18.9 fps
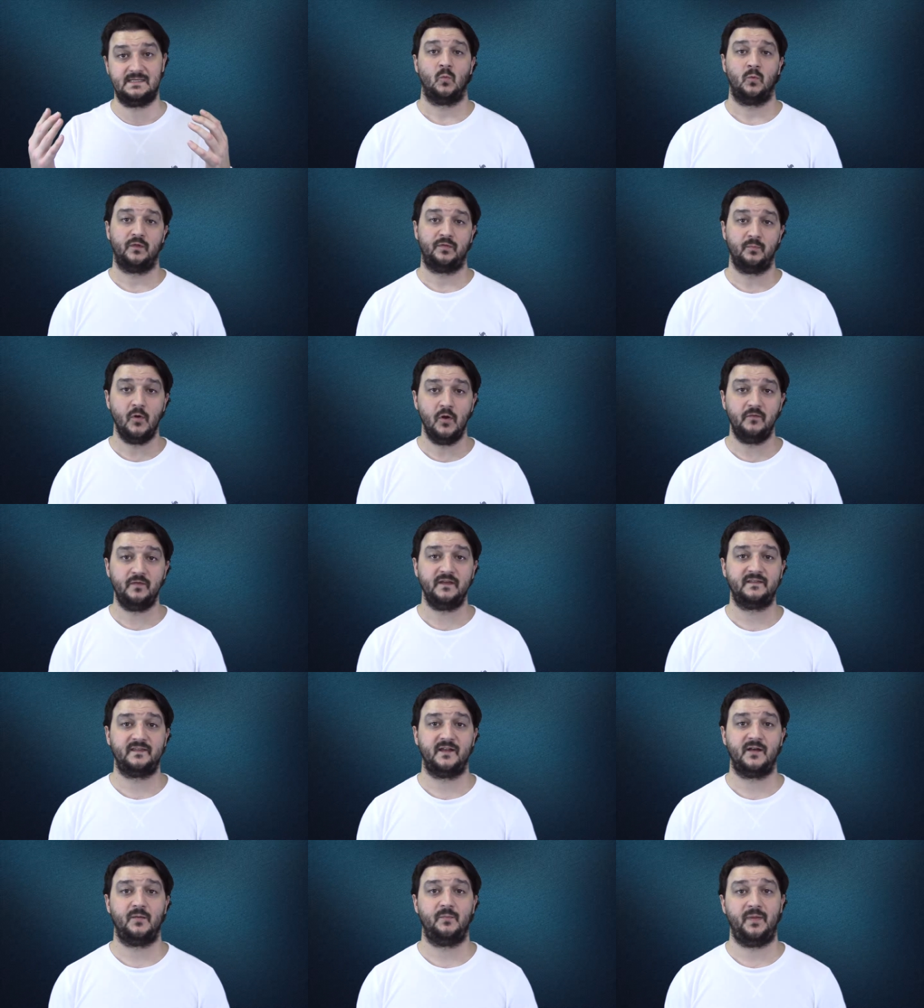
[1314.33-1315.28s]
With
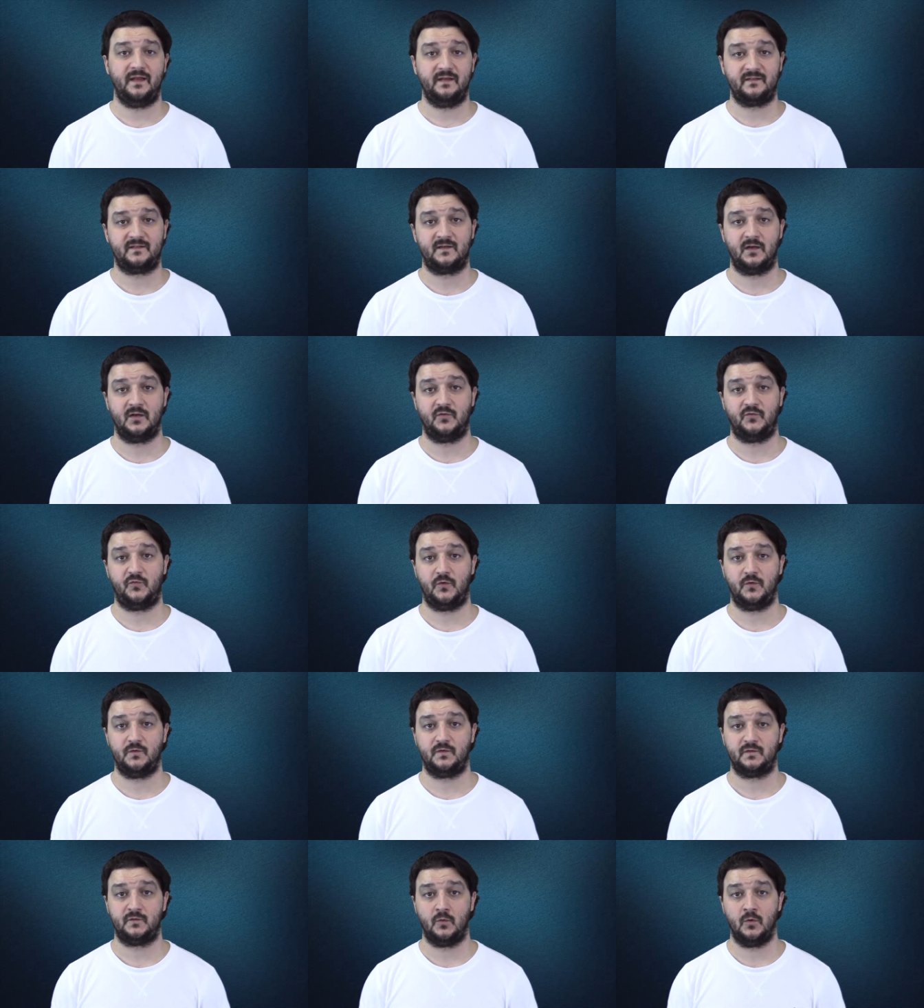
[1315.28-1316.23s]
movies that are based on
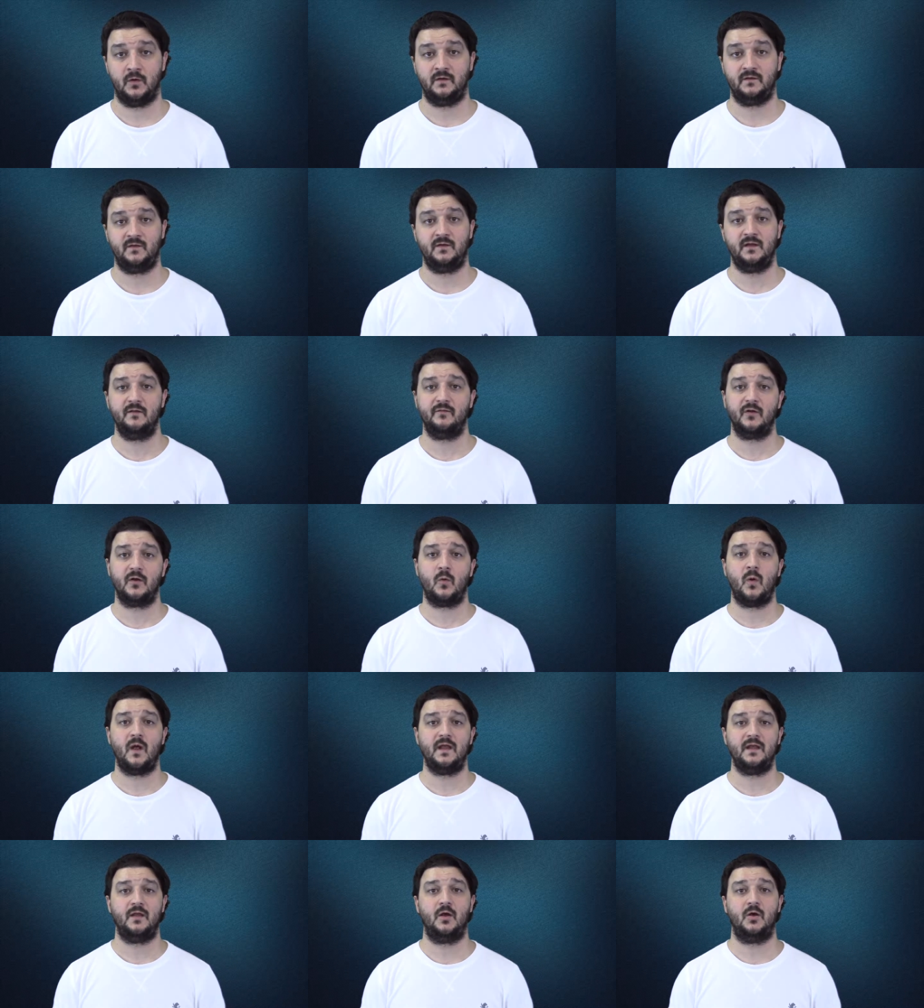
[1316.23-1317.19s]
true stories, you never
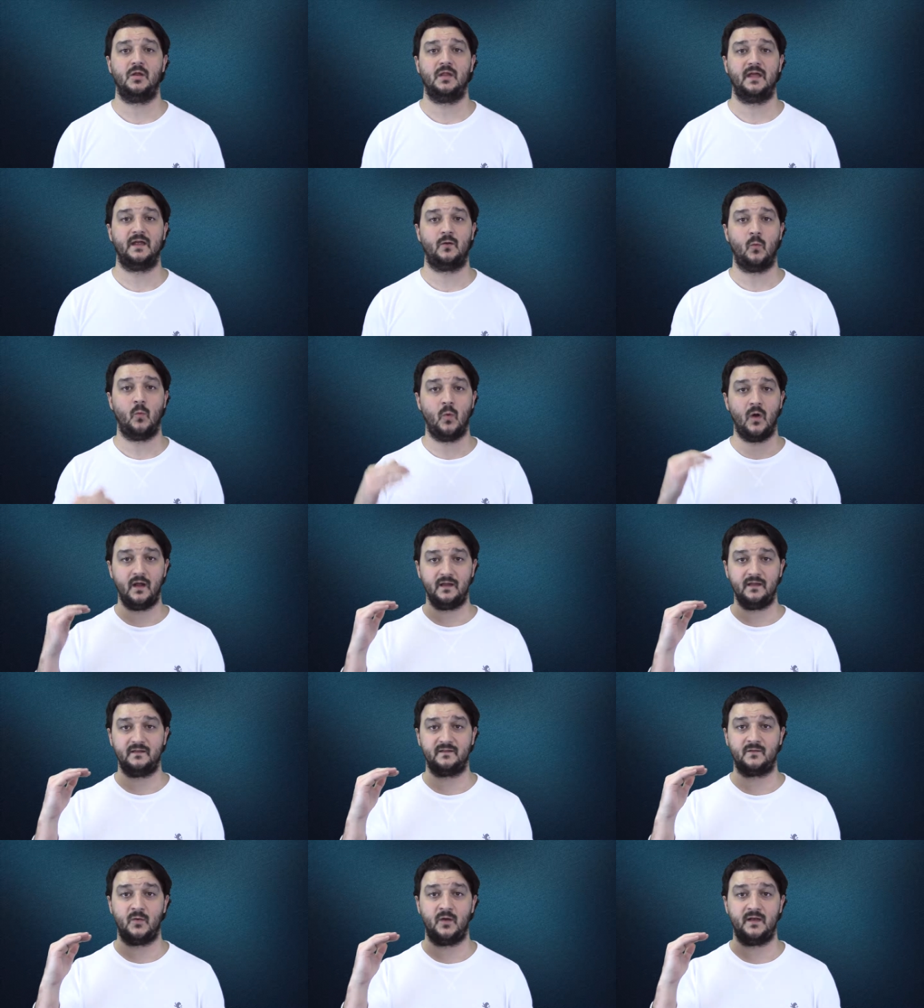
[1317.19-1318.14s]
quite know like what
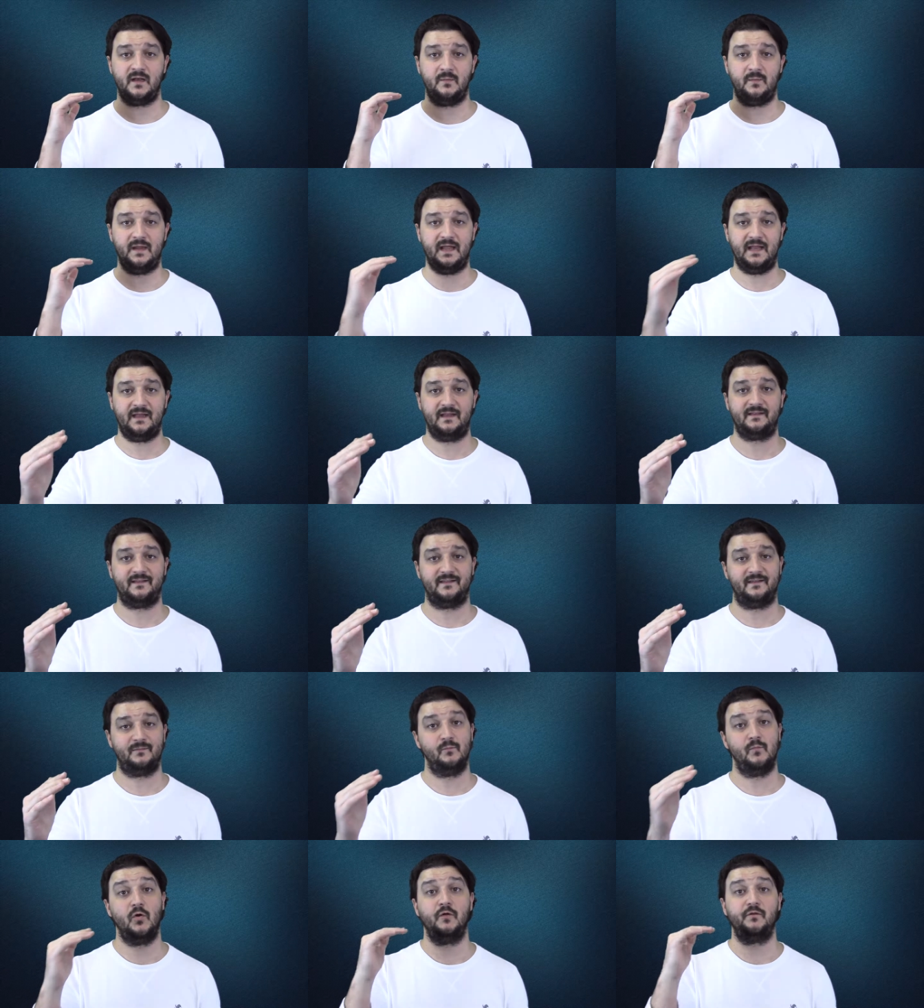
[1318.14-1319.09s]
is going to be in it
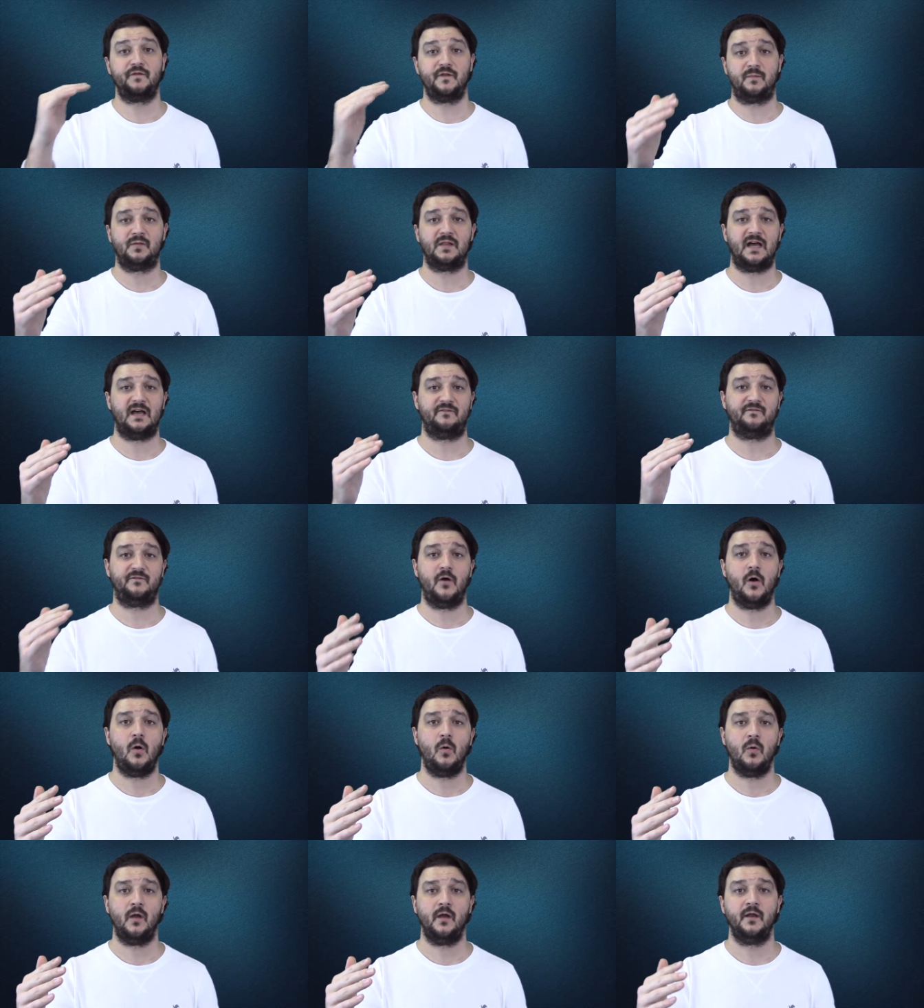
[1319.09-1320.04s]
to move the plot
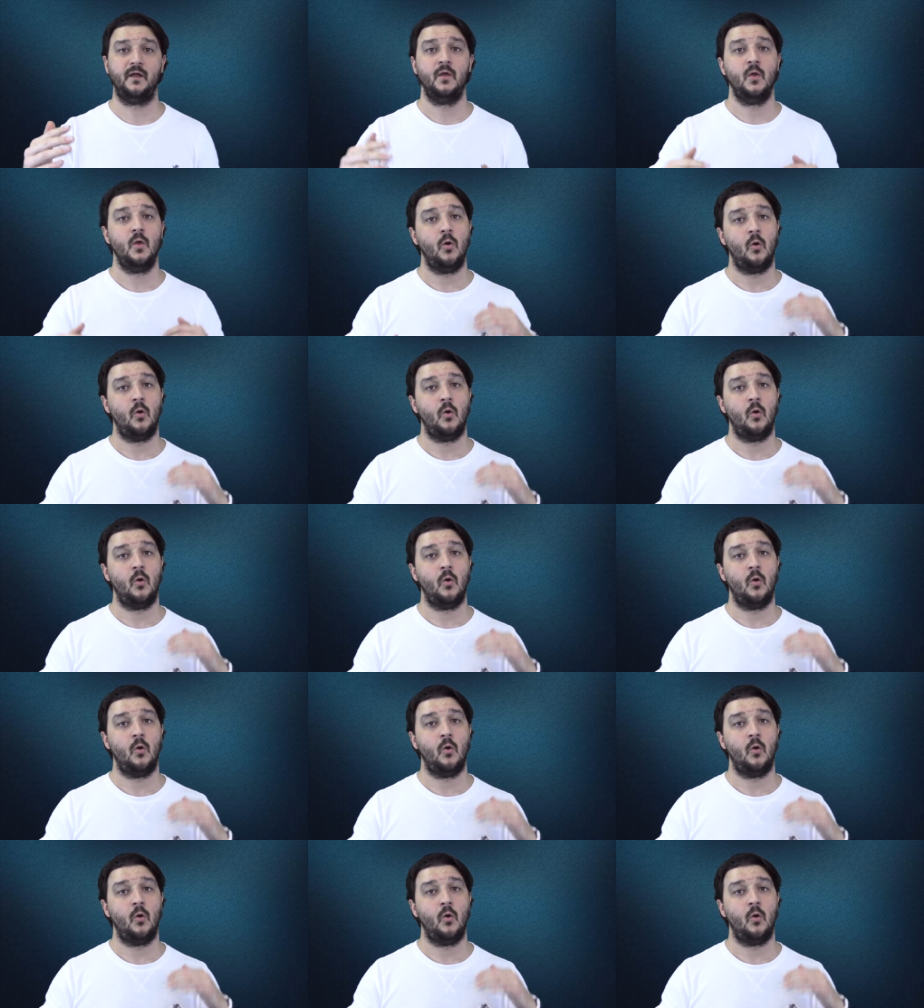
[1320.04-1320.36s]
forward,